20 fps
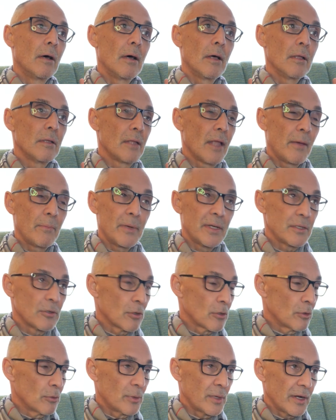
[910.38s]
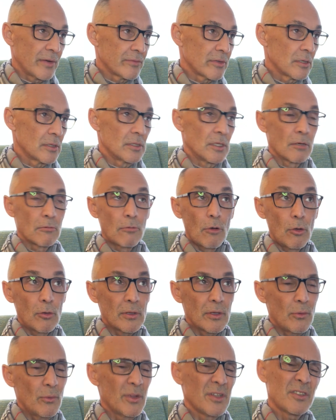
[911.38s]
lemon or whatever,
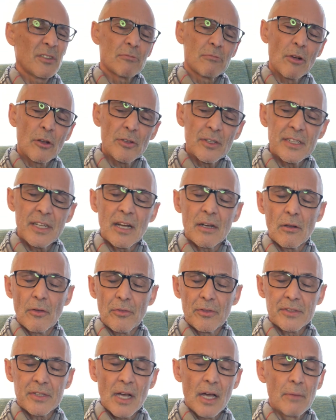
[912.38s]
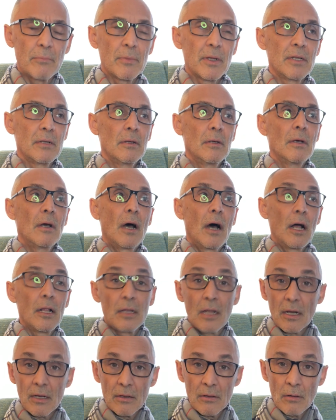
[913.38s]
neroli. Well, neroli not all the time, but a
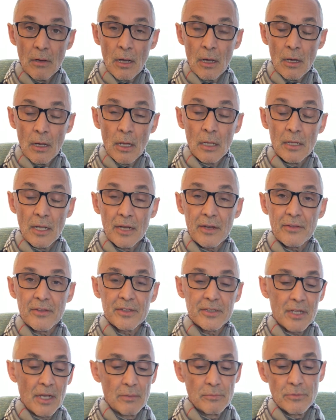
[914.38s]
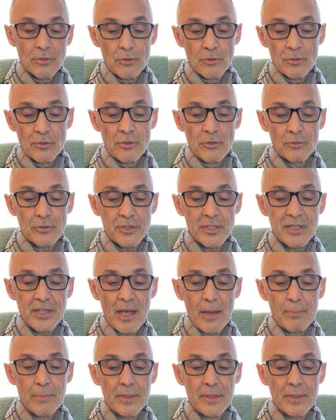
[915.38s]
lot of the times you'll see that.